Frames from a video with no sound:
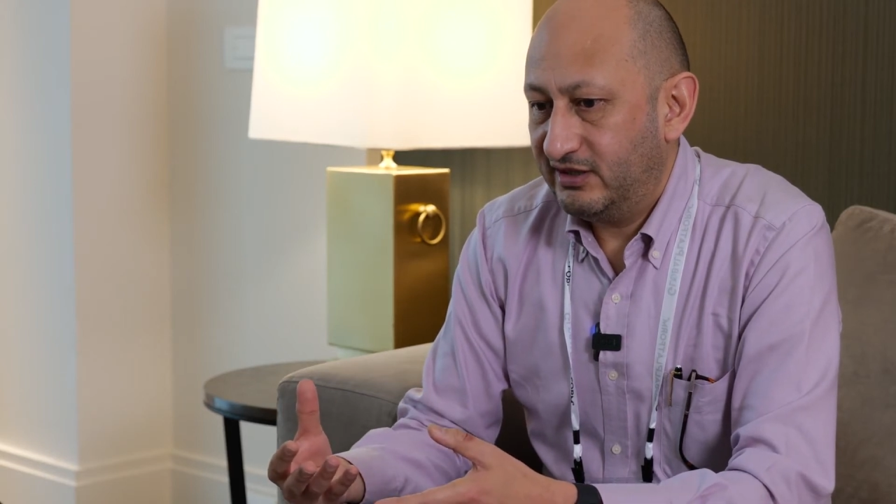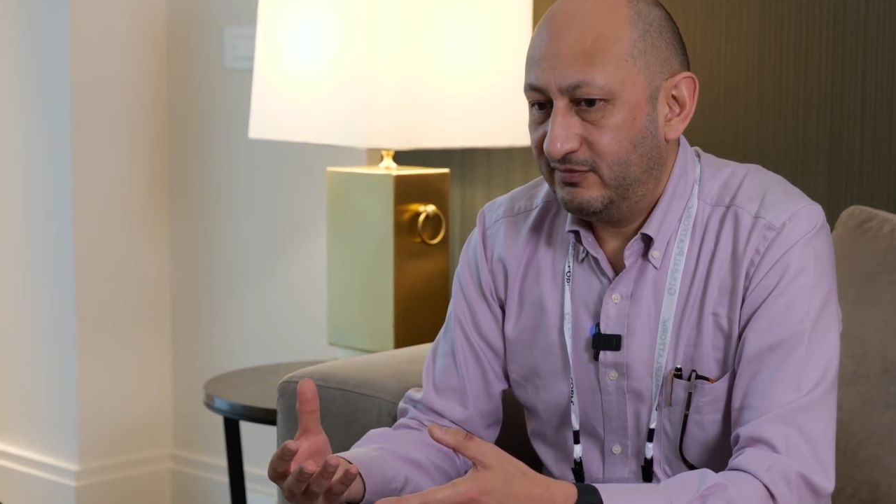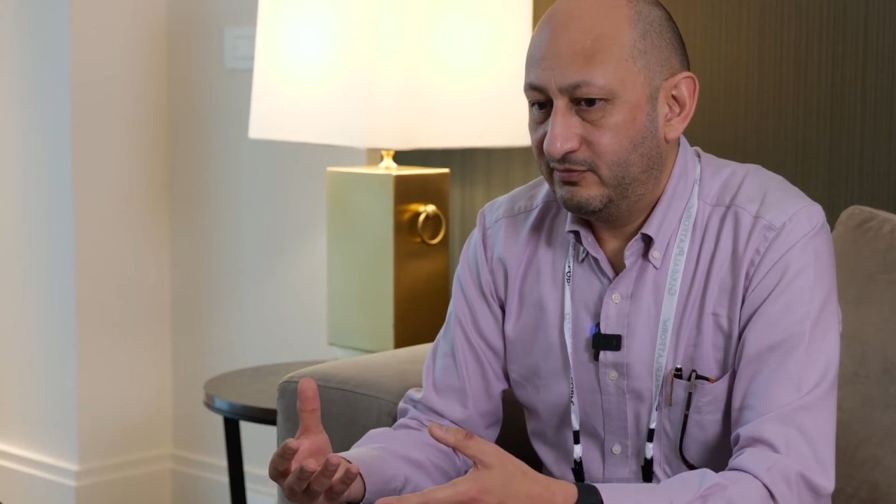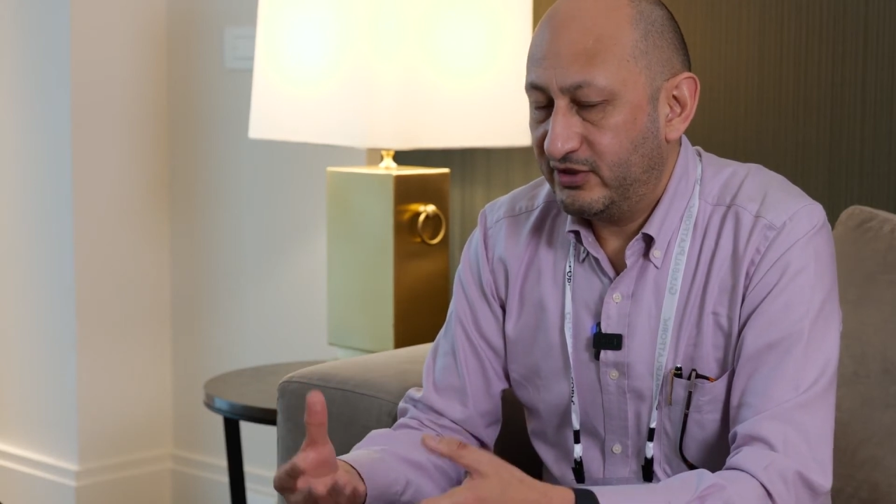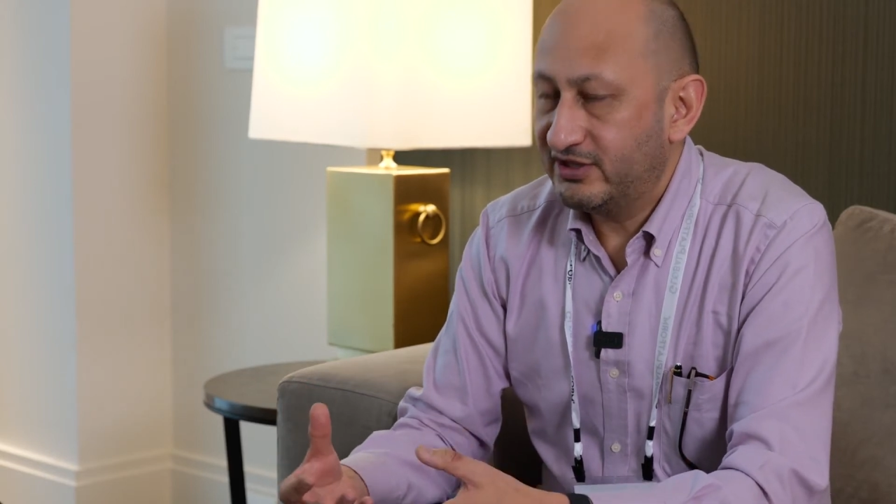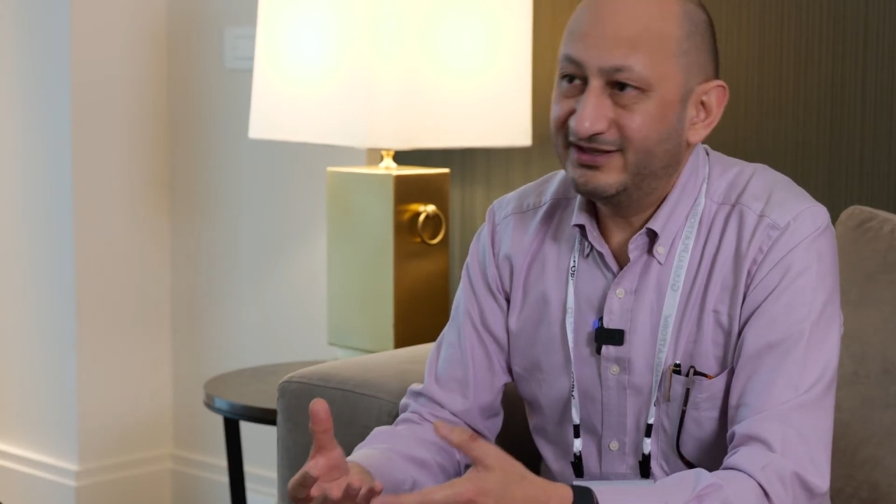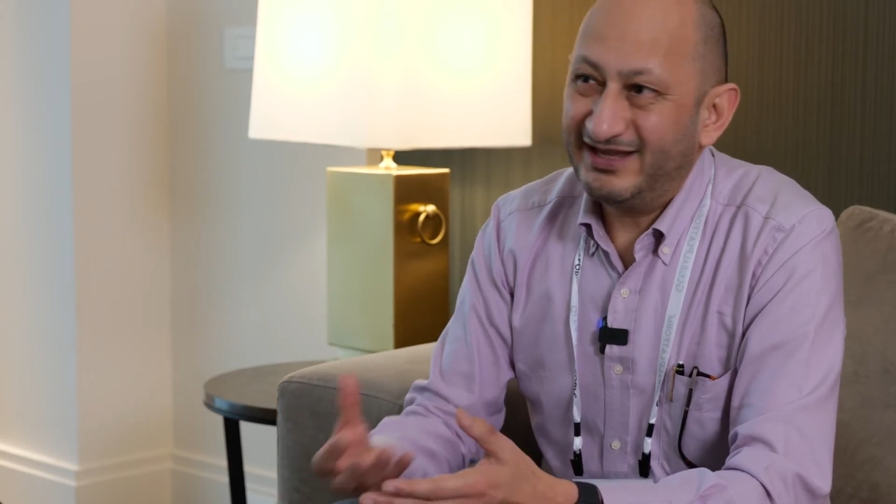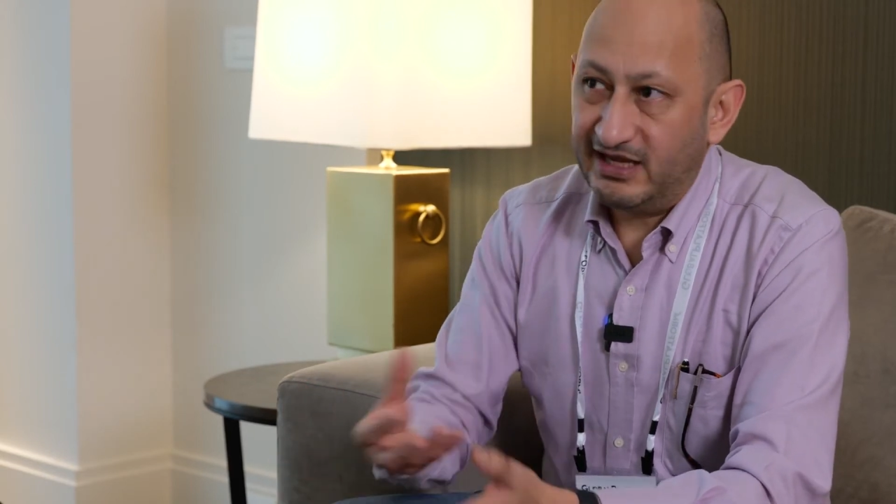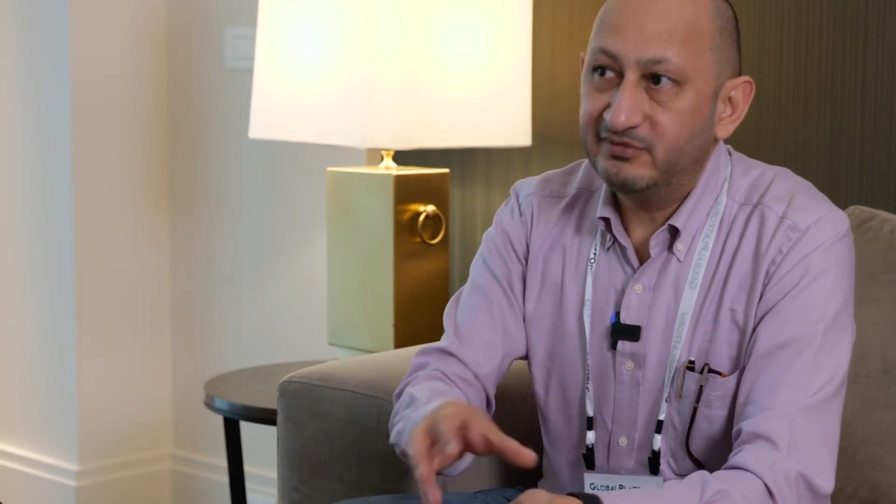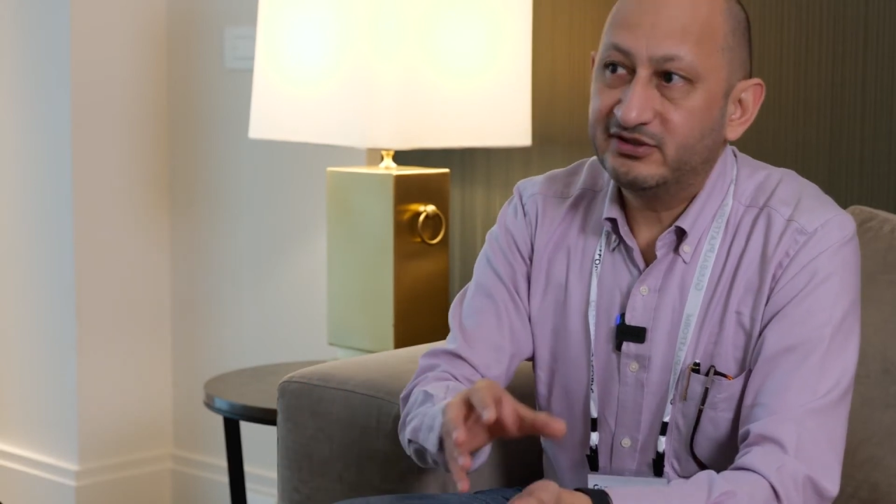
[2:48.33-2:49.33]
bringing
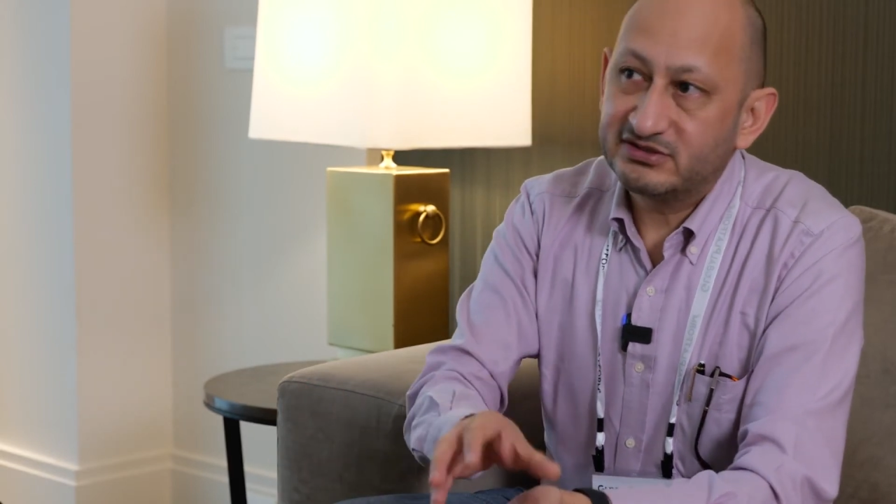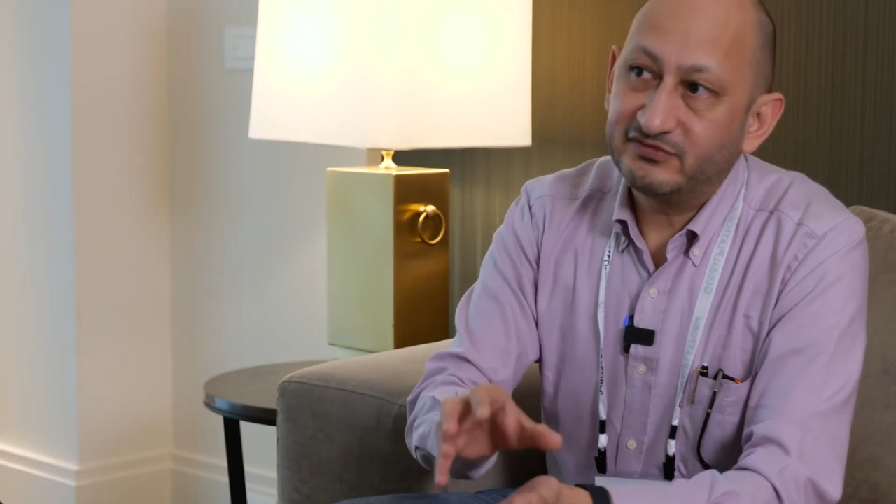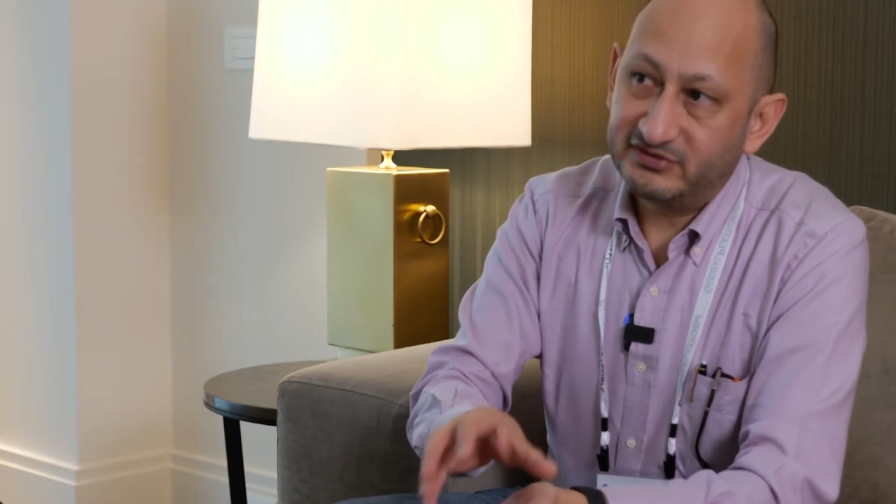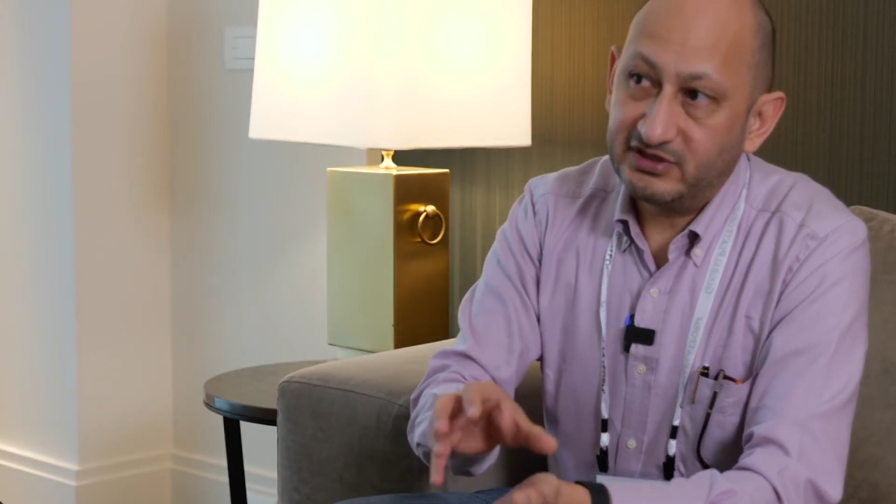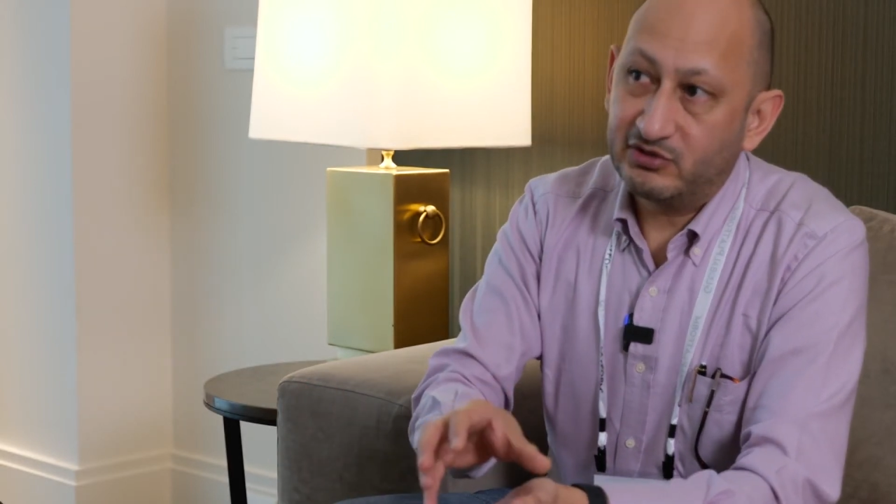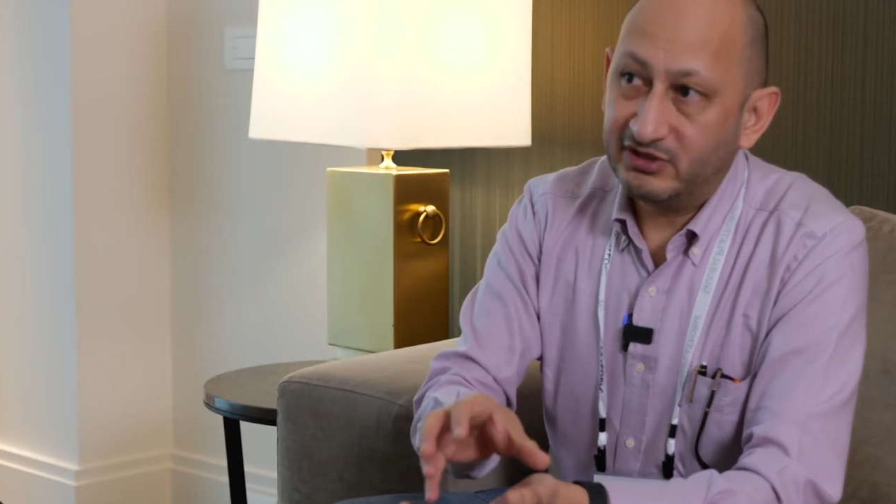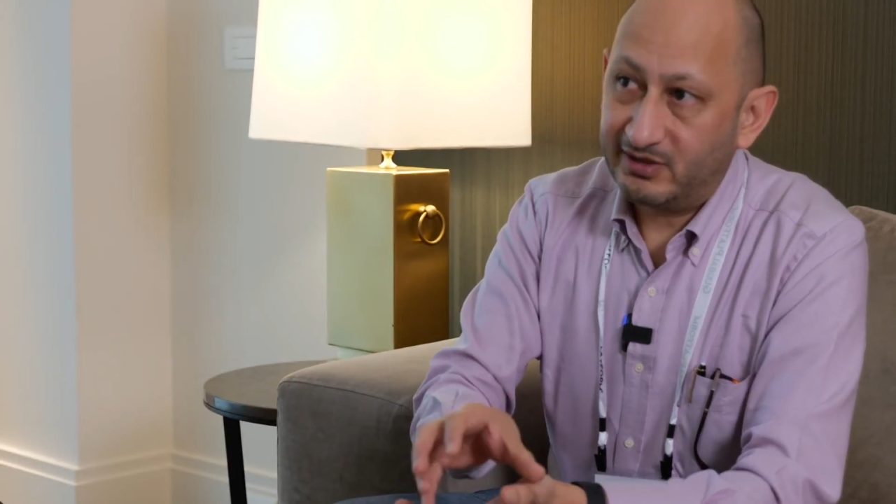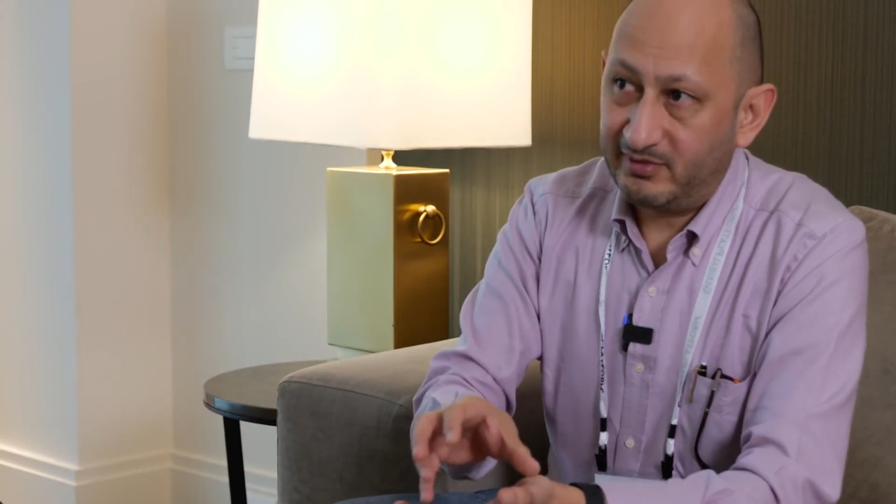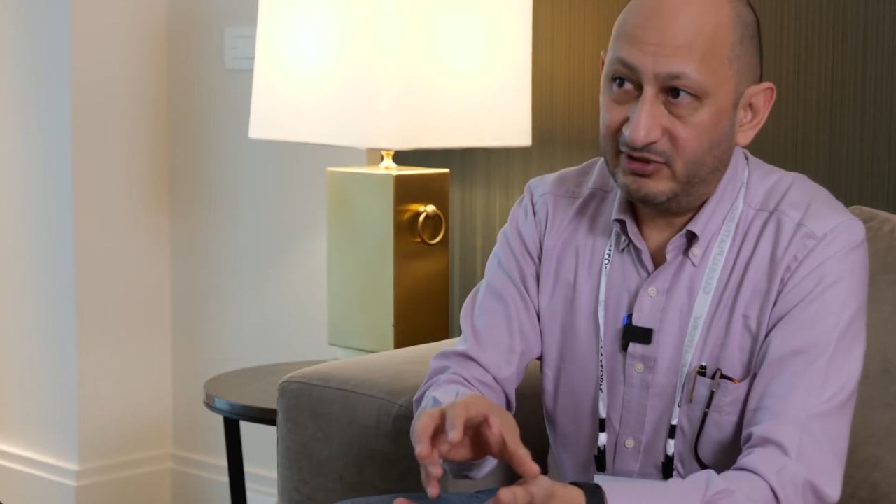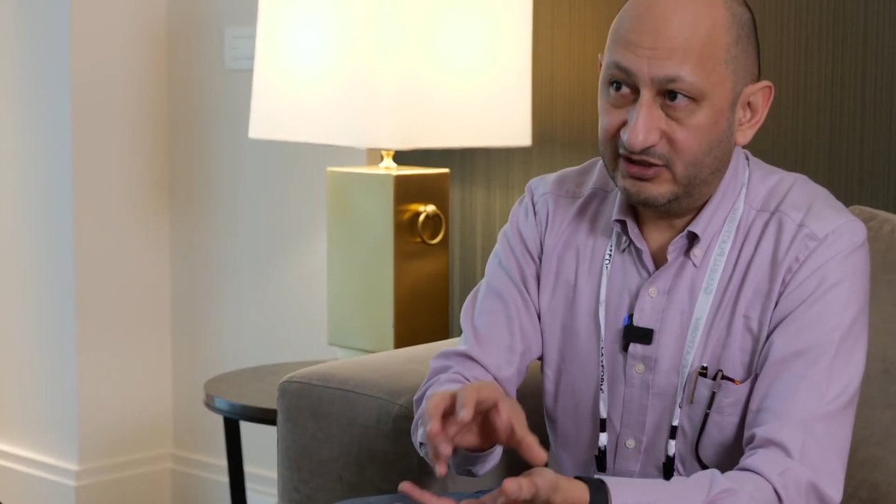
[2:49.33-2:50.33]
the evidence of the security
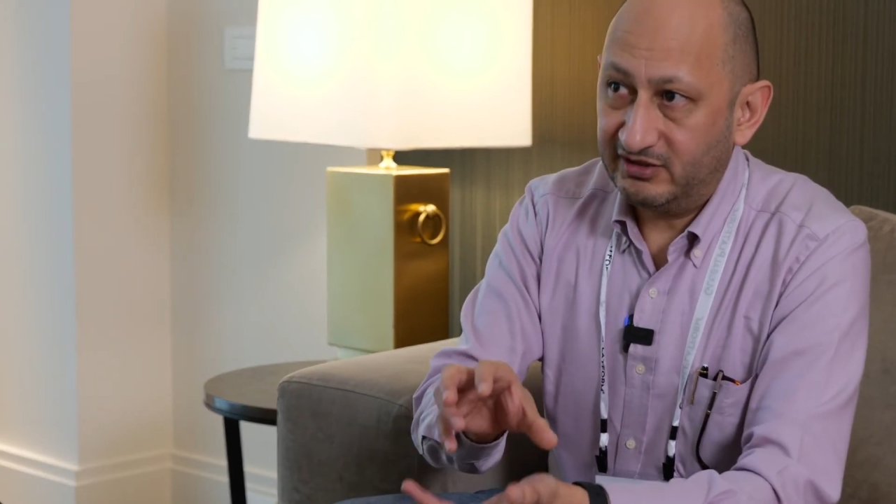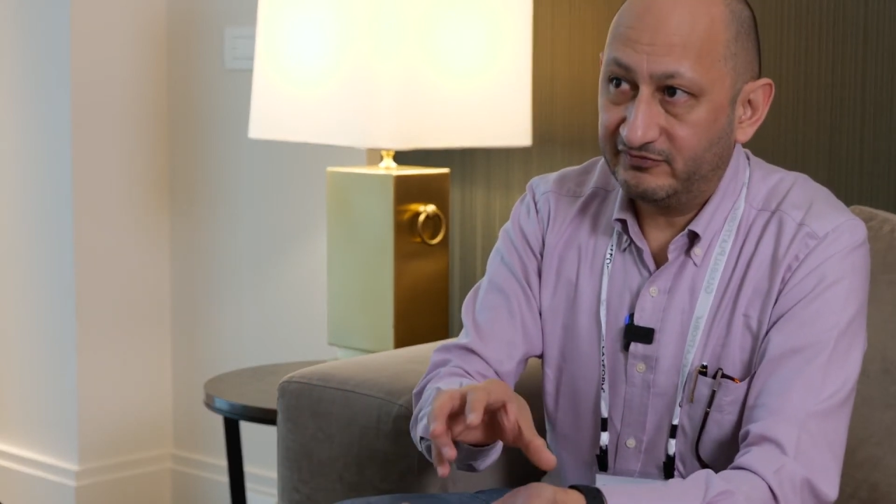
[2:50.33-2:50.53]
capability